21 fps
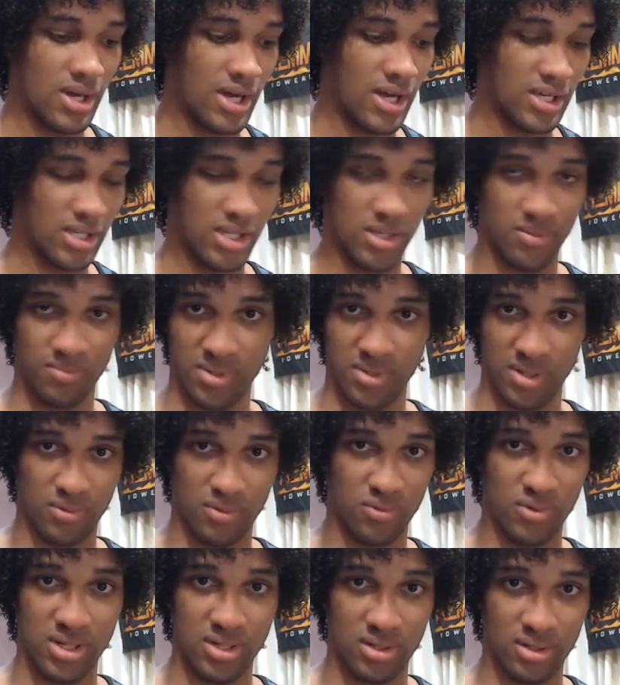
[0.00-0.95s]
I keep it
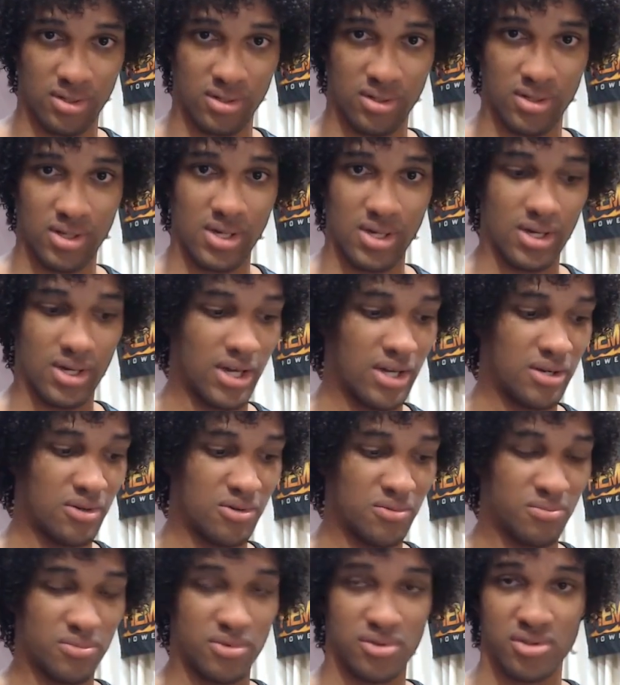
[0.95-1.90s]
real. I
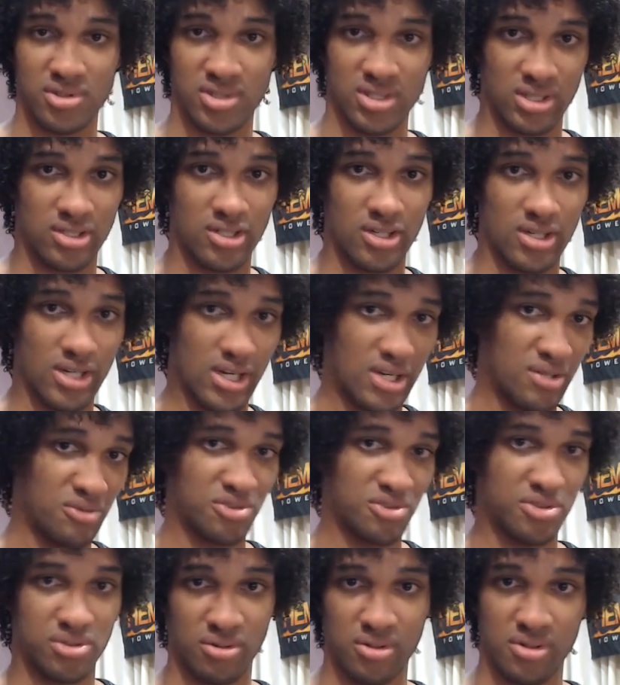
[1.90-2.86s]
don't bullshit talk. I
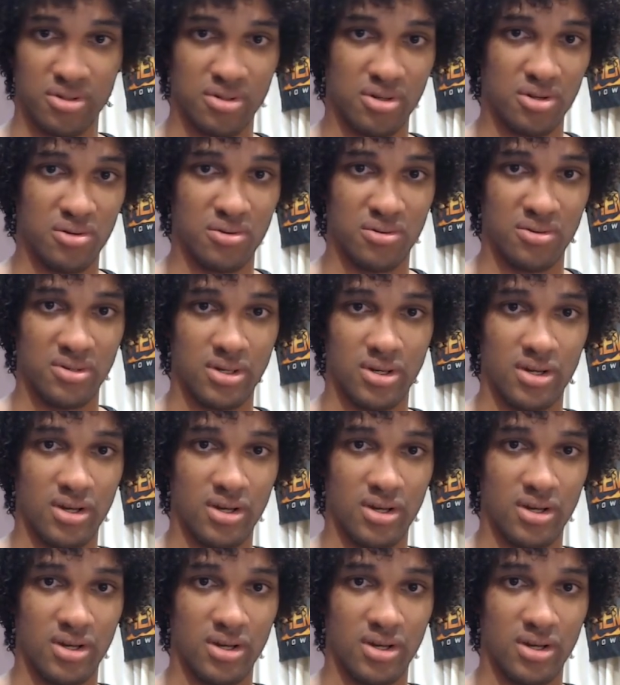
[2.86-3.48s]
don't sugarcoat.